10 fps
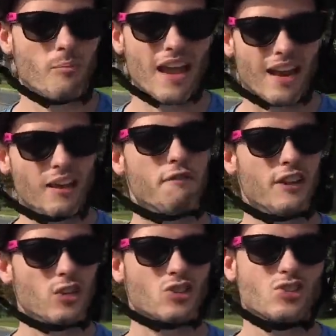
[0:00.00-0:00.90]
man, it
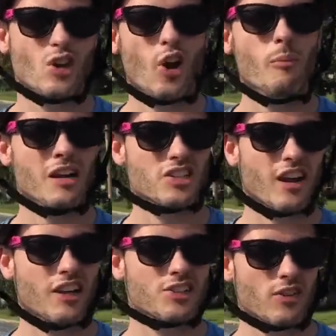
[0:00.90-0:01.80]
feels so much
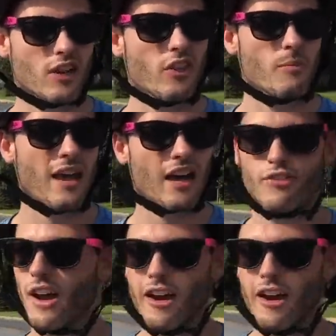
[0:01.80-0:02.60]
nicer than on the Backfire.